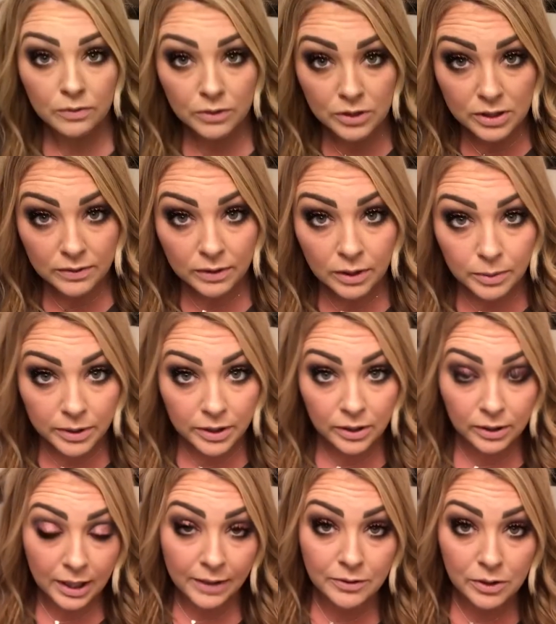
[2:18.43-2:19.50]
So first of all,
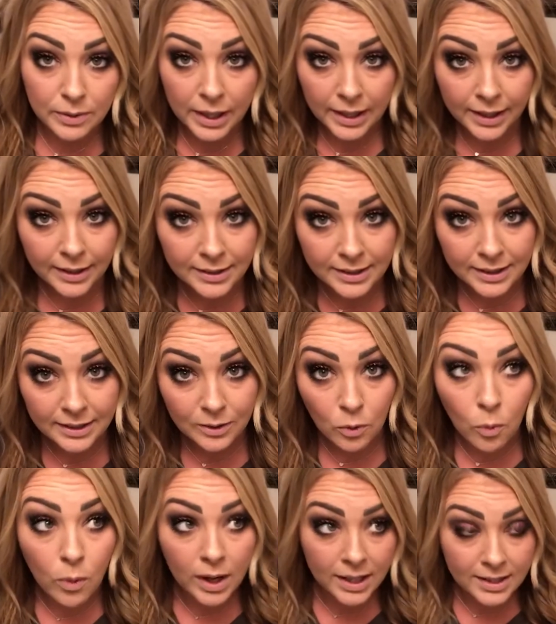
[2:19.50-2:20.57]
whether you're left or right-handed,
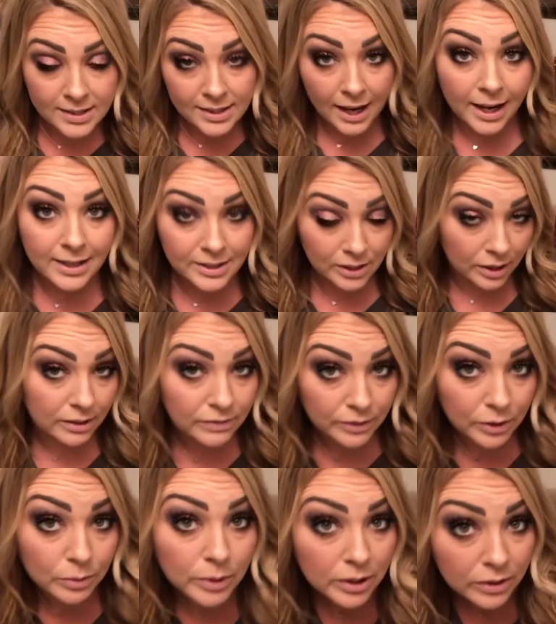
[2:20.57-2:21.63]
one side is gonna
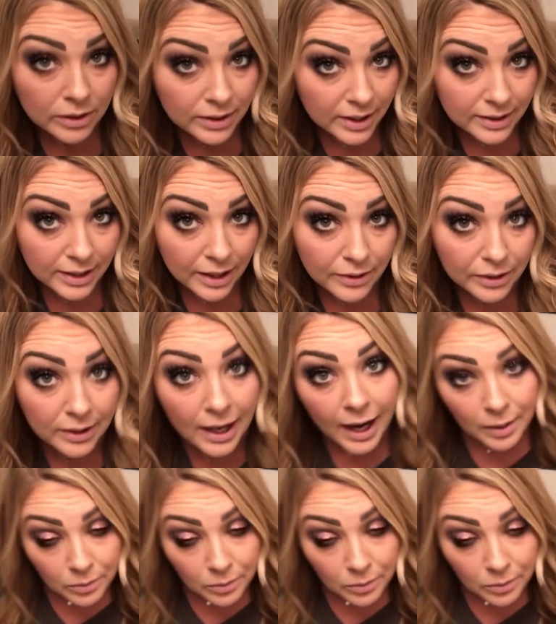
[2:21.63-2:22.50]
feel weirder than the other.